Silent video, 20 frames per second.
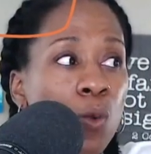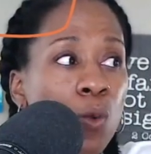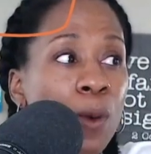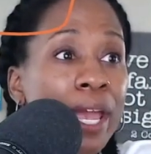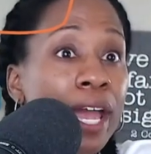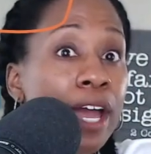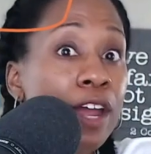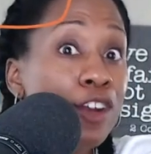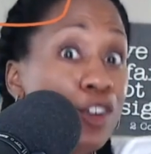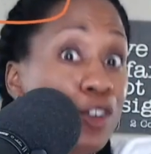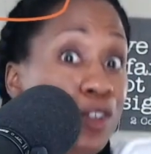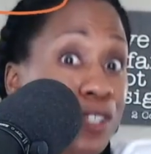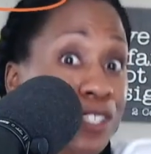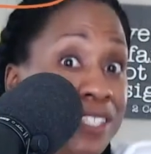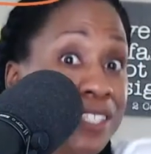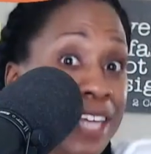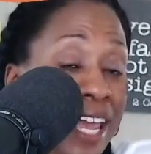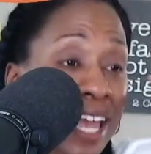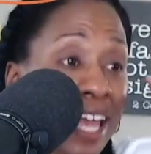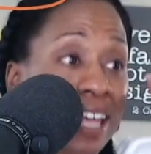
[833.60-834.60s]
We
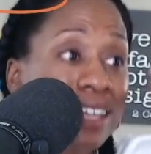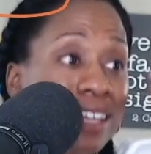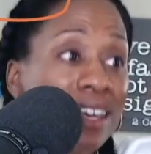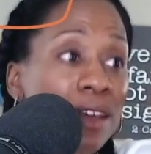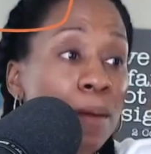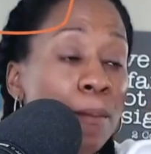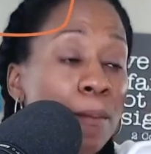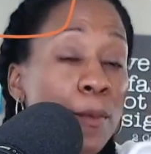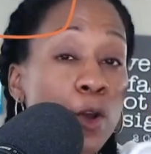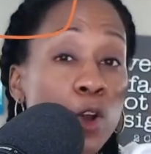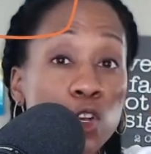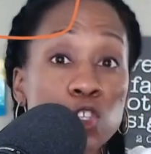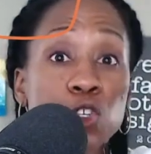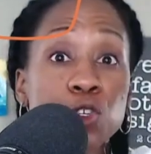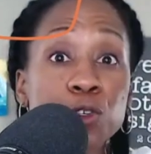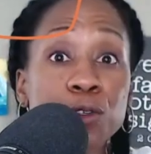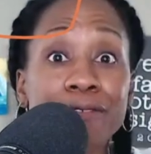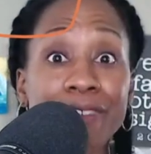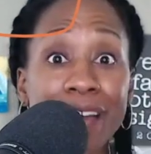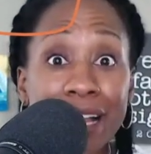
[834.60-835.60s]
understand
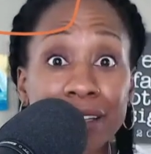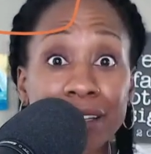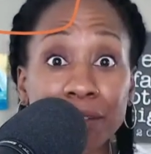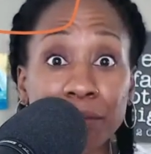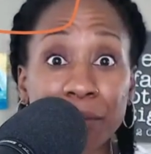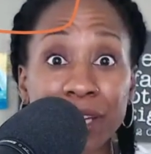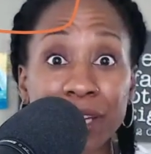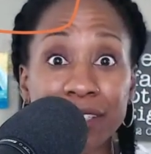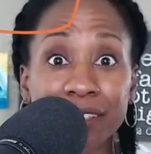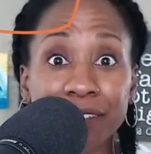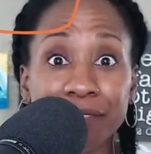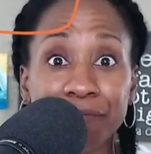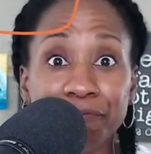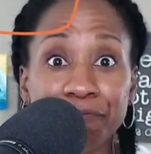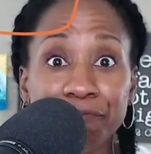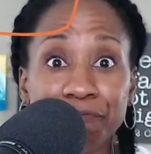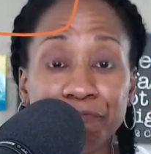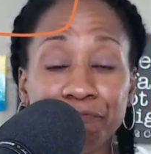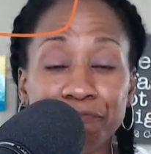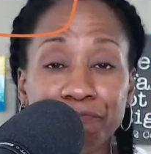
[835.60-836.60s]
personal development.
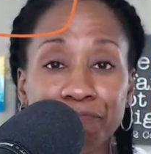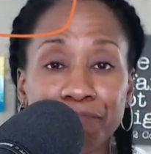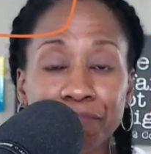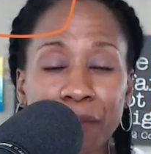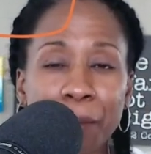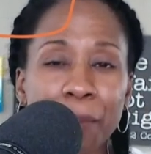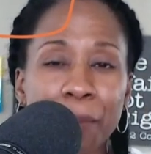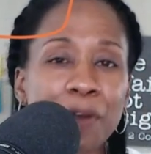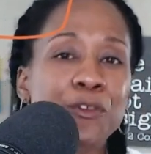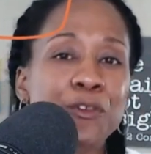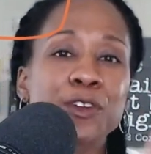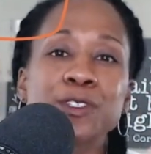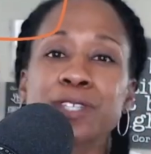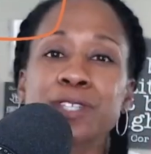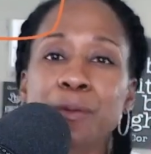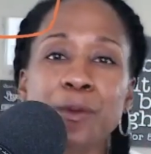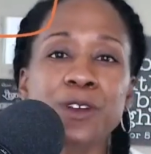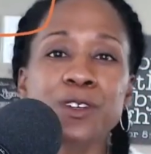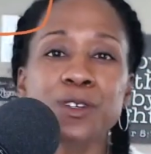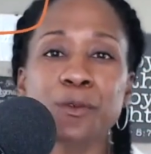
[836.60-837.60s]
But for
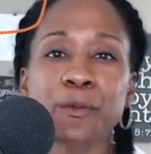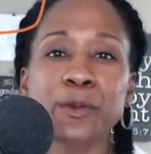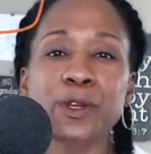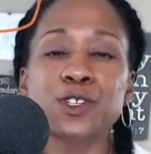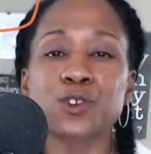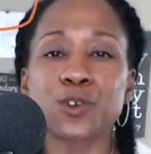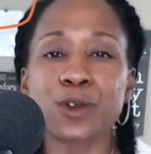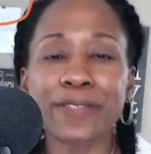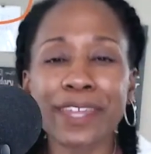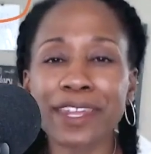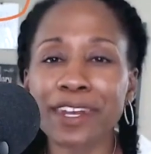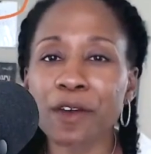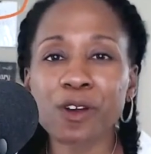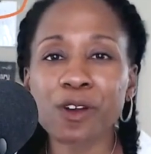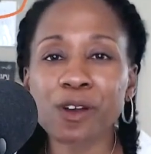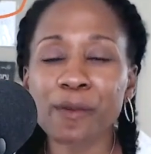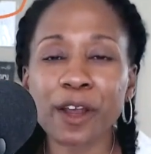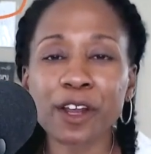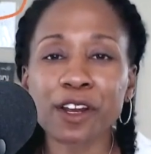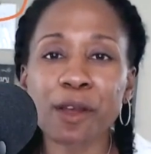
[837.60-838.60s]
some reason, when we join that
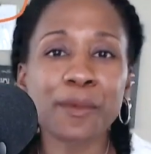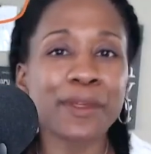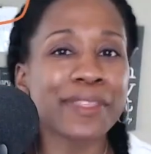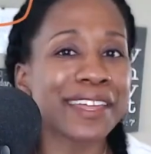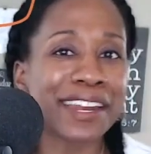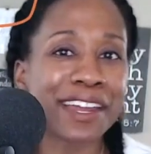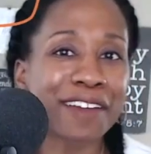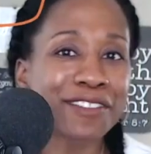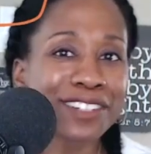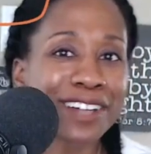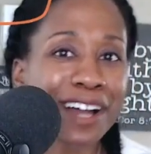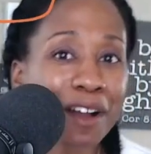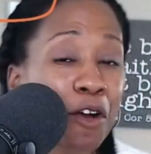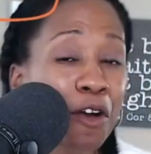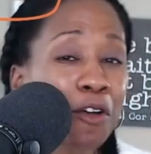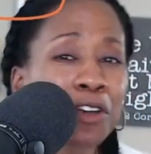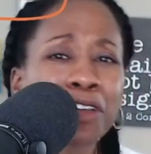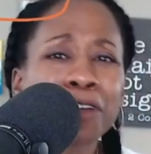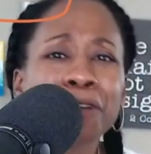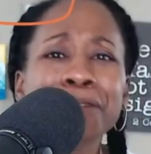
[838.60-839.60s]
network marketing company, they never talk,
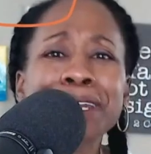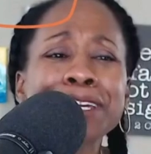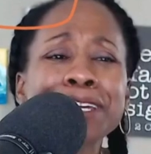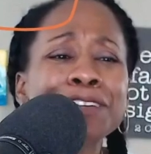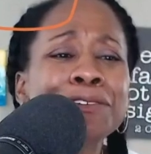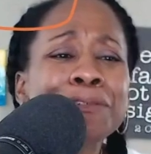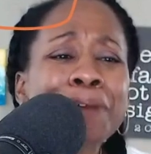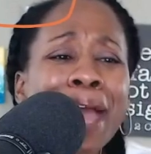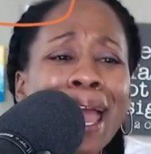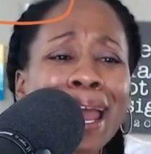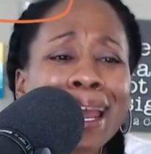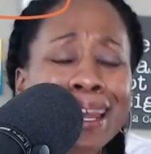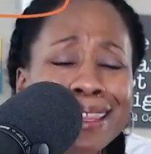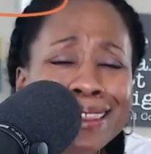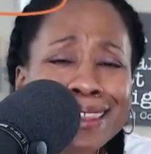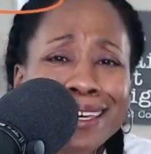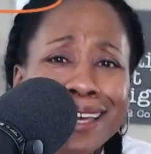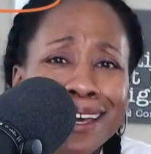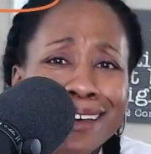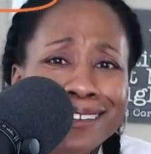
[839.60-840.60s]
oh, you don't need to do
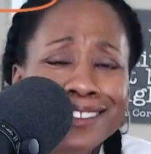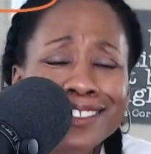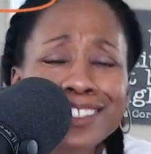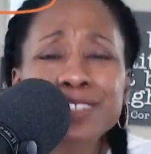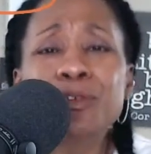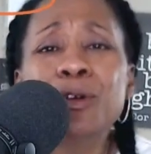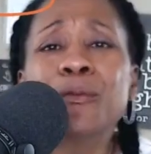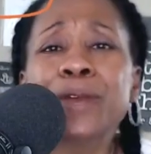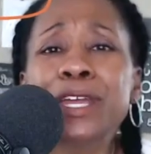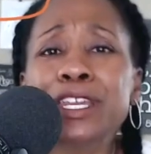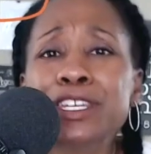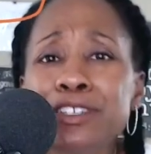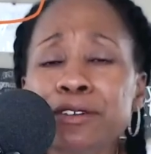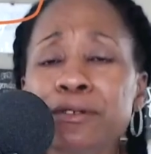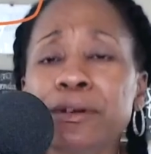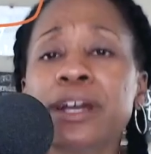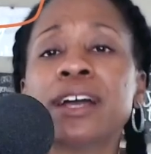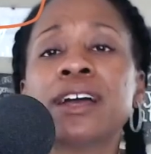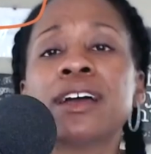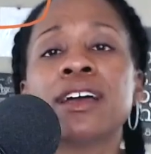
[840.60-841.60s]
anything else, just what we
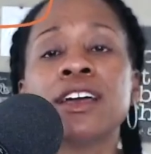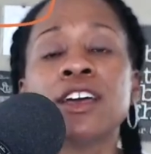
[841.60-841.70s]
do.